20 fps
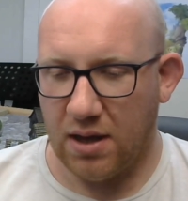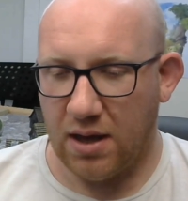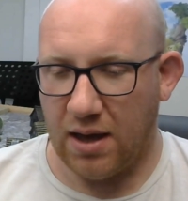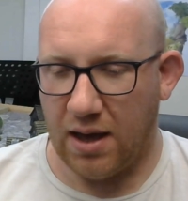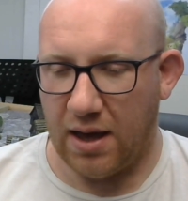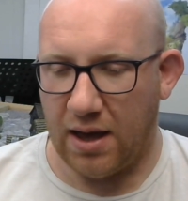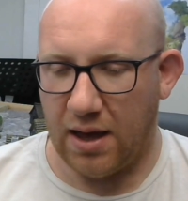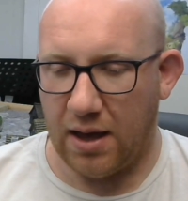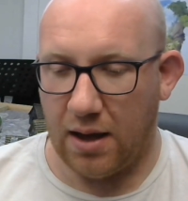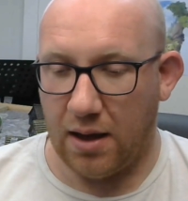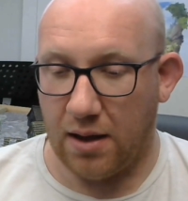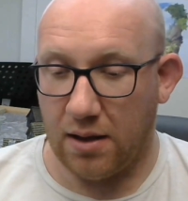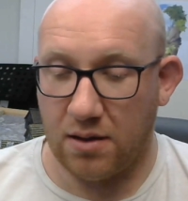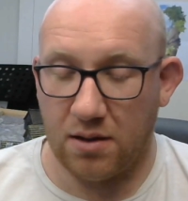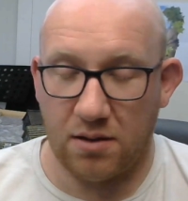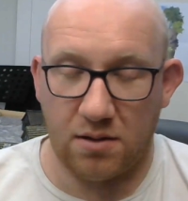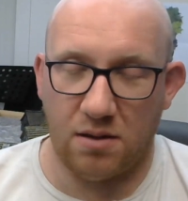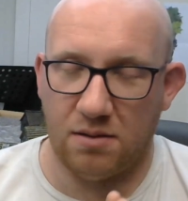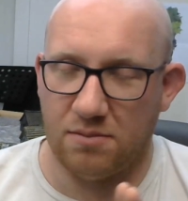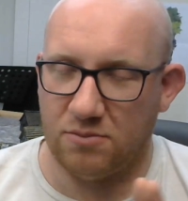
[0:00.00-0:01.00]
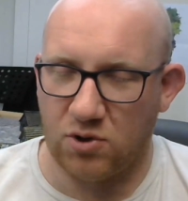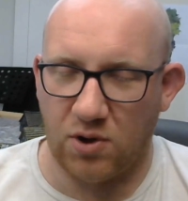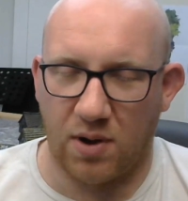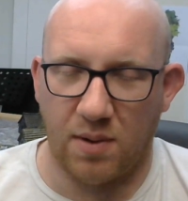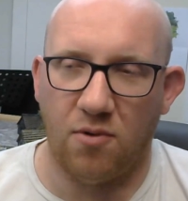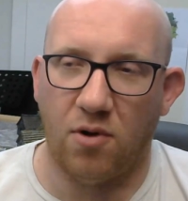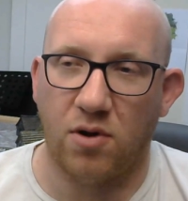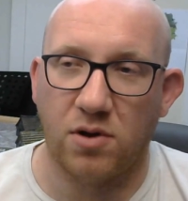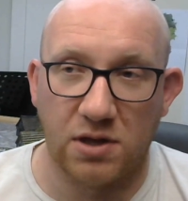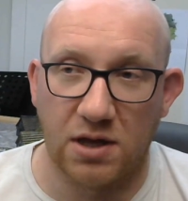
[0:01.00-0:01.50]
don't get me
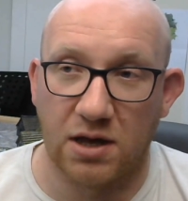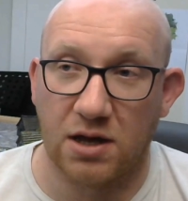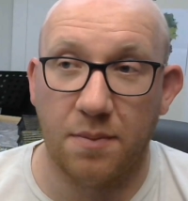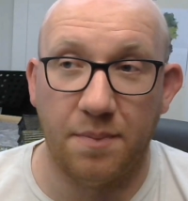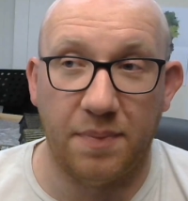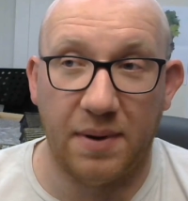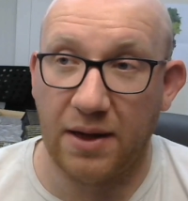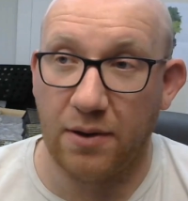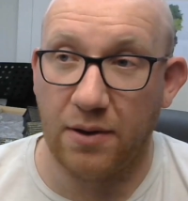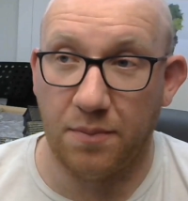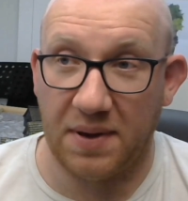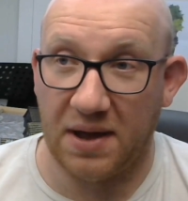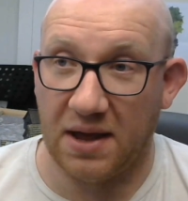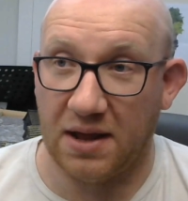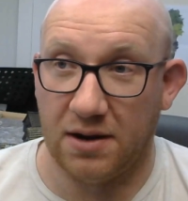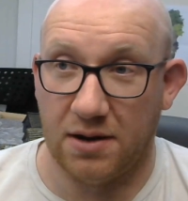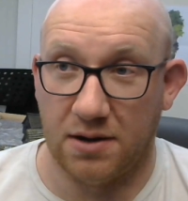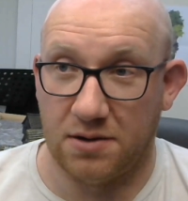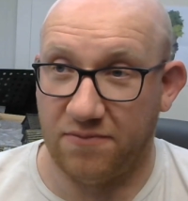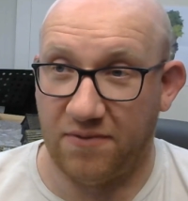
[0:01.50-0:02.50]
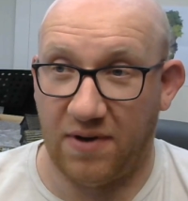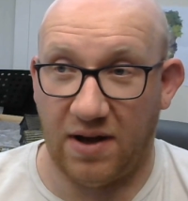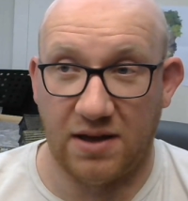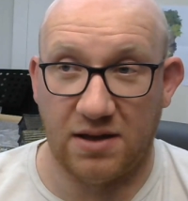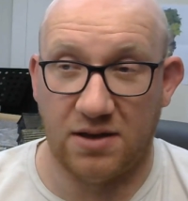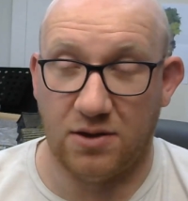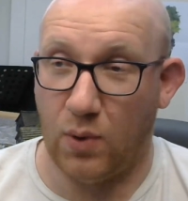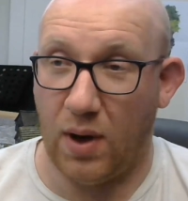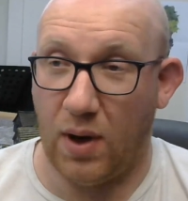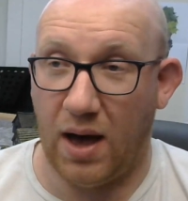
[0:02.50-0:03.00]
wrong, you can play unpainted,
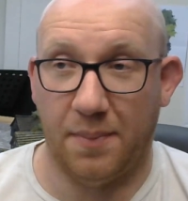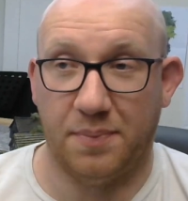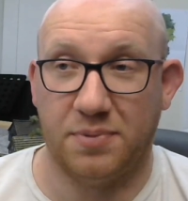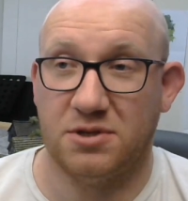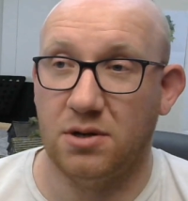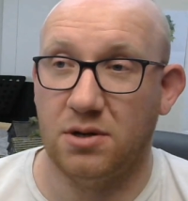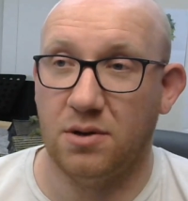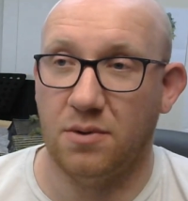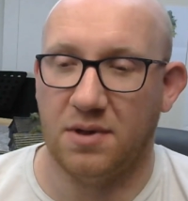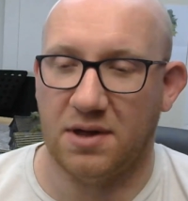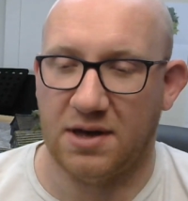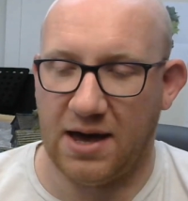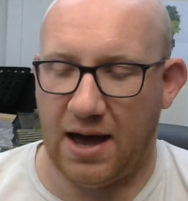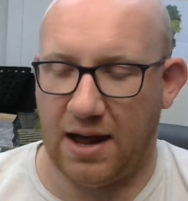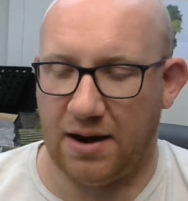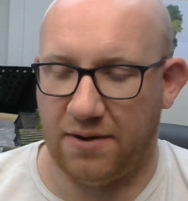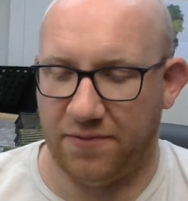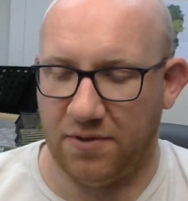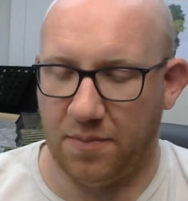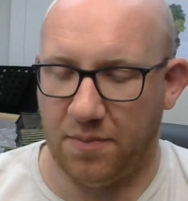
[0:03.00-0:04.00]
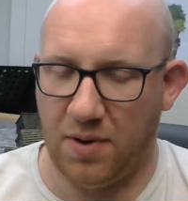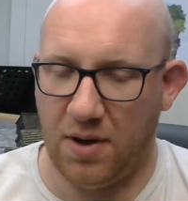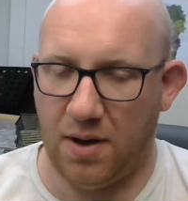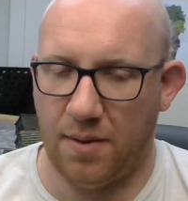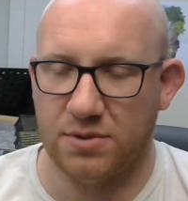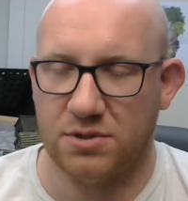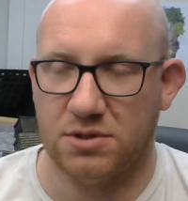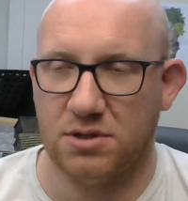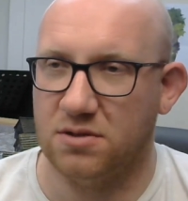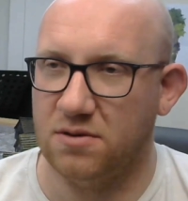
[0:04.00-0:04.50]
right? You absolutely can. For the
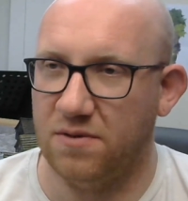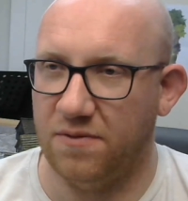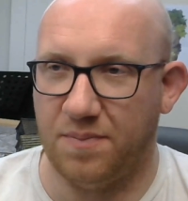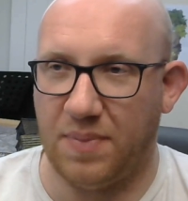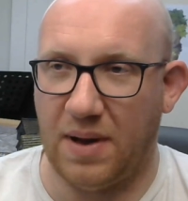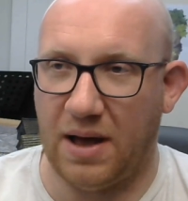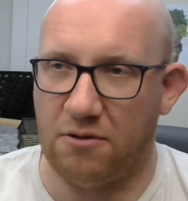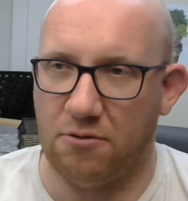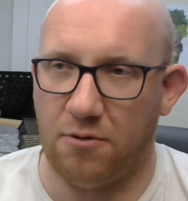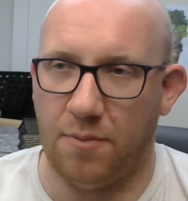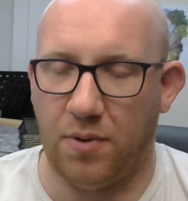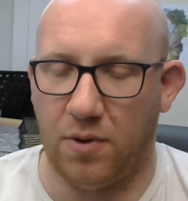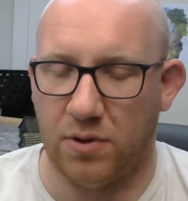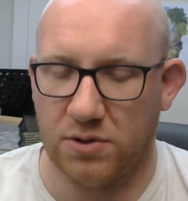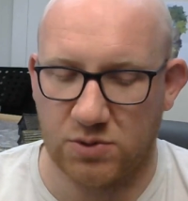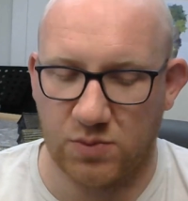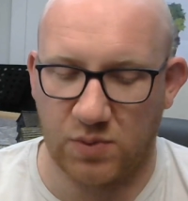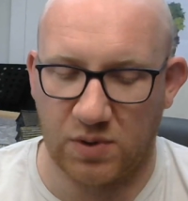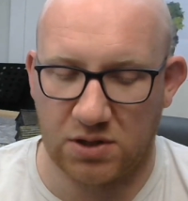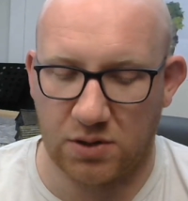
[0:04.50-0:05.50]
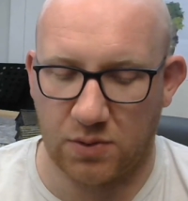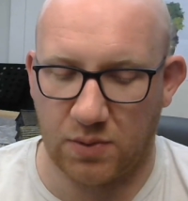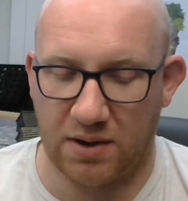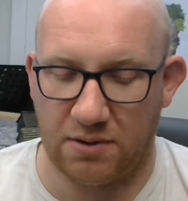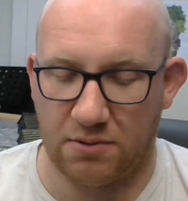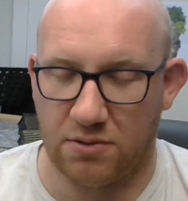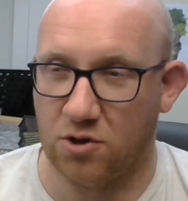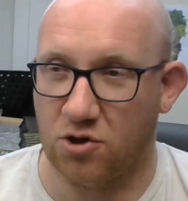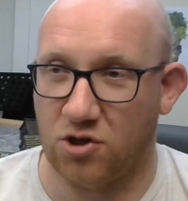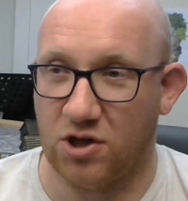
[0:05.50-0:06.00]
purposes of battle reports that we do
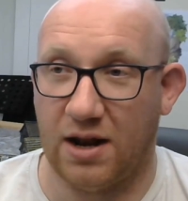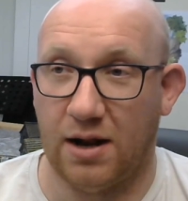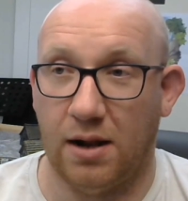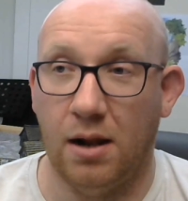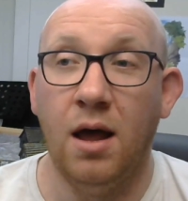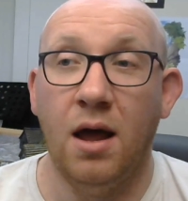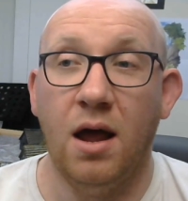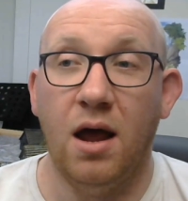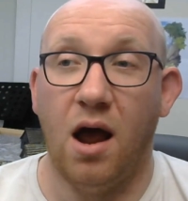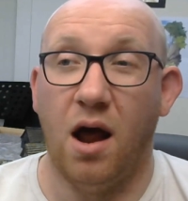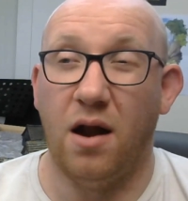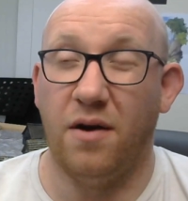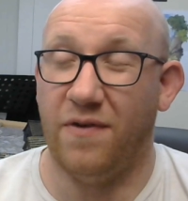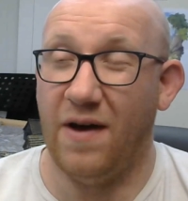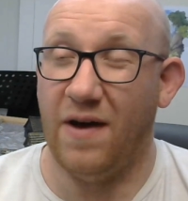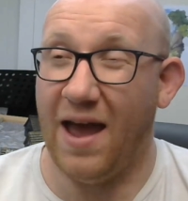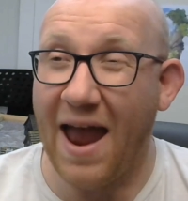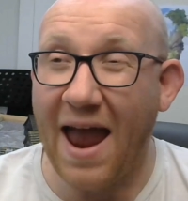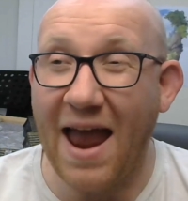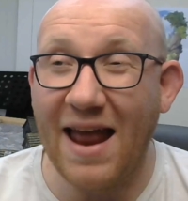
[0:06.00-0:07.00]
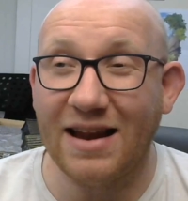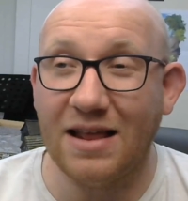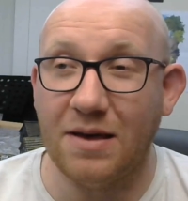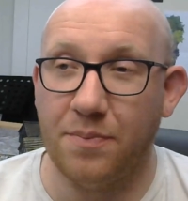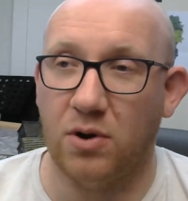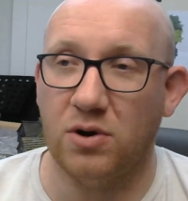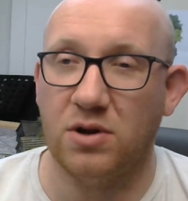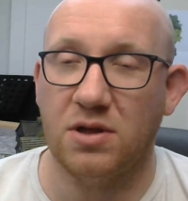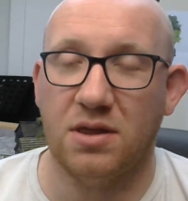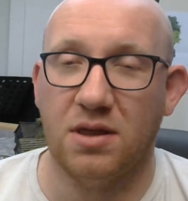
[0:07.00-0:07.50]
here on the channel, and for
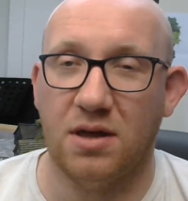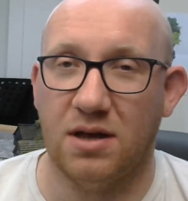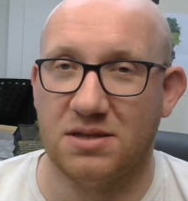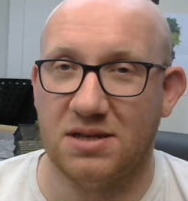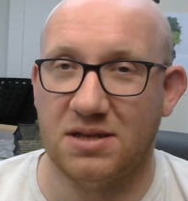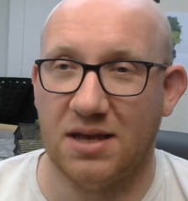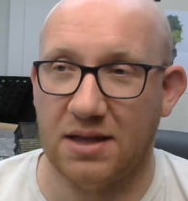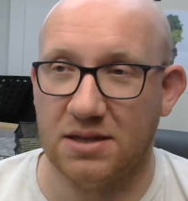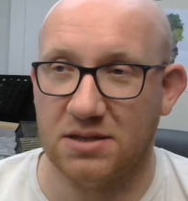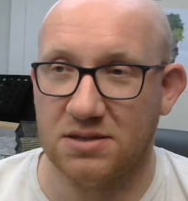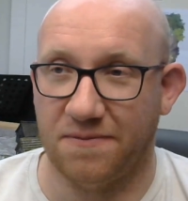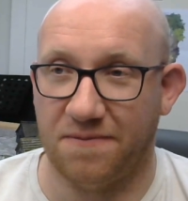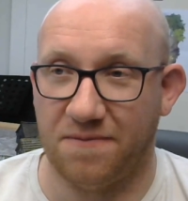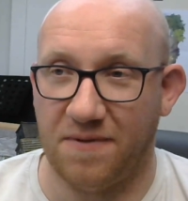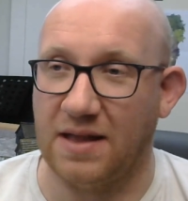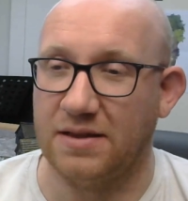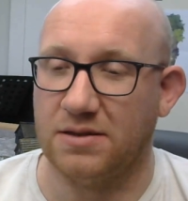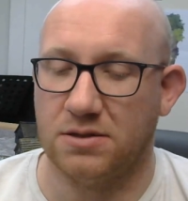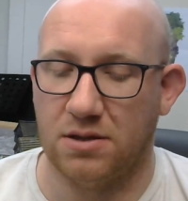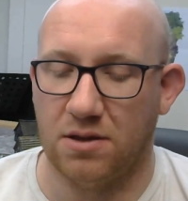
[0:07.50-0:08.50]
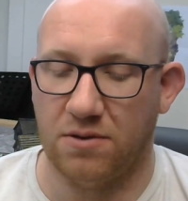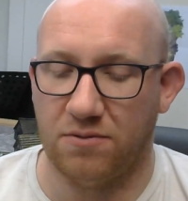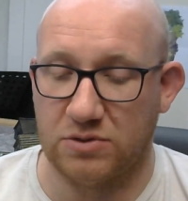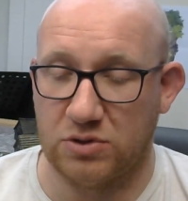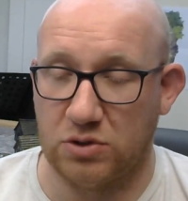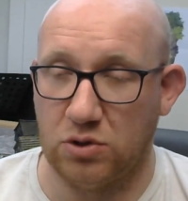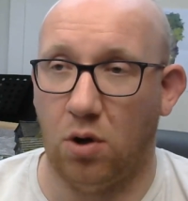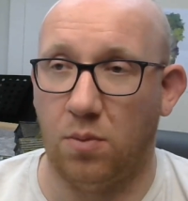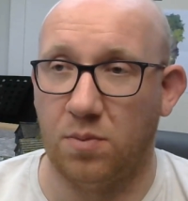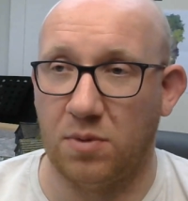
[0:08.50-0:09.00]
anybody that attends events, there is
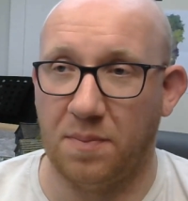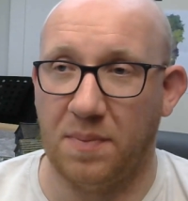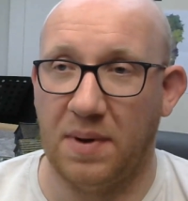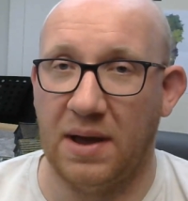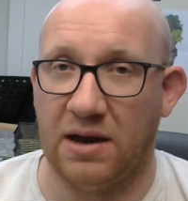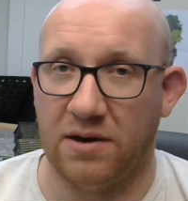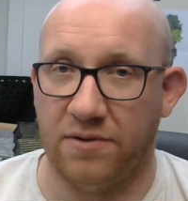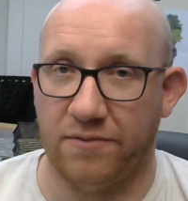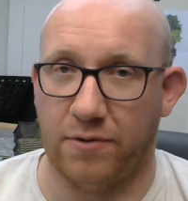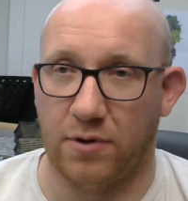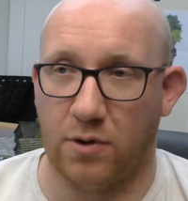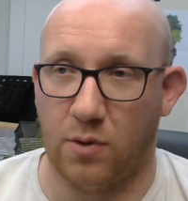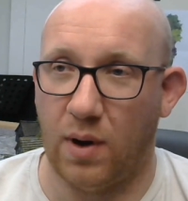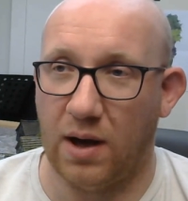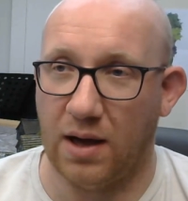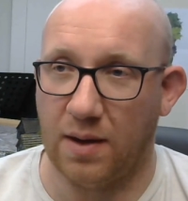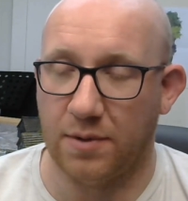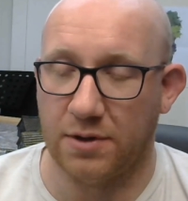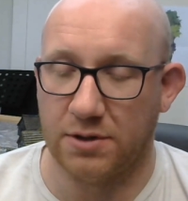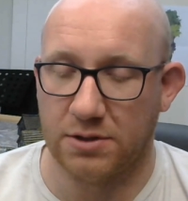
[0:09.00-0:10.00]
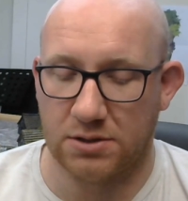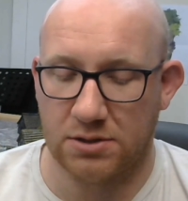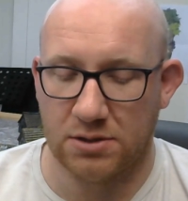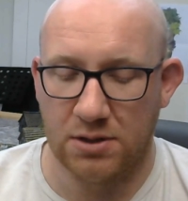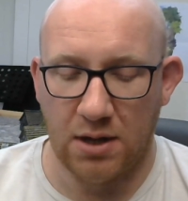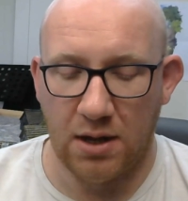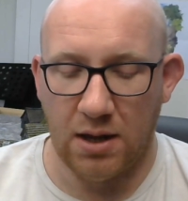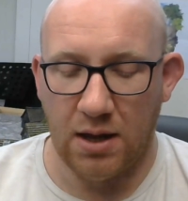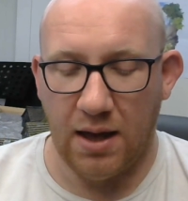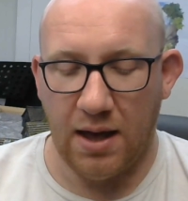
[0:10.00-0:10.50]
normally painting requirements.
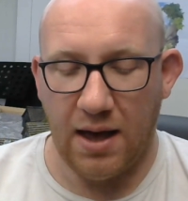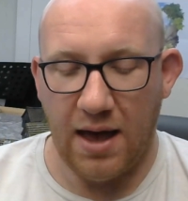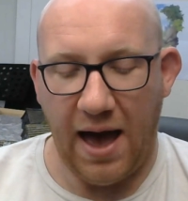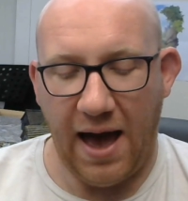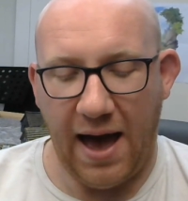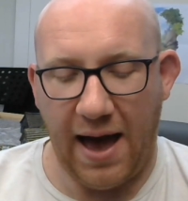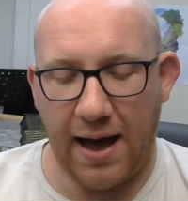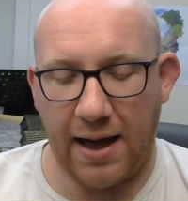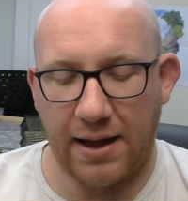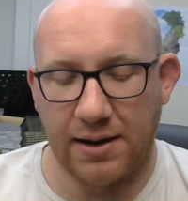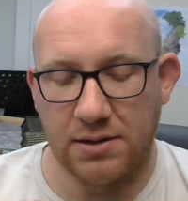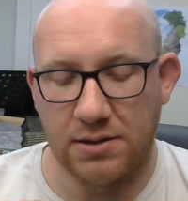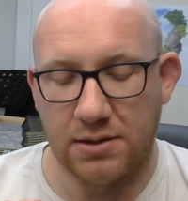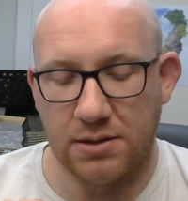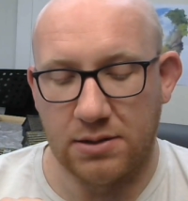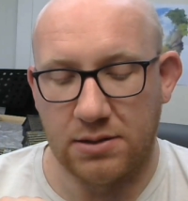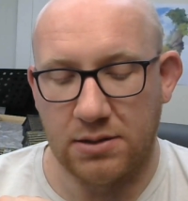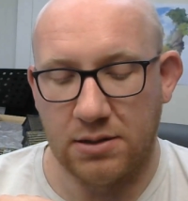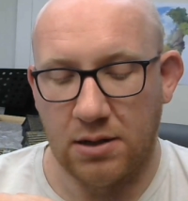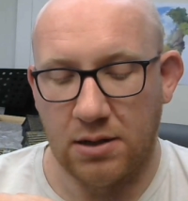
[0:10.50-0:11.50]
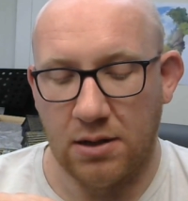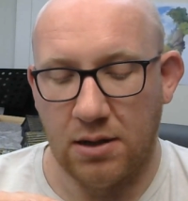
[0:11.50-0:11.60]
And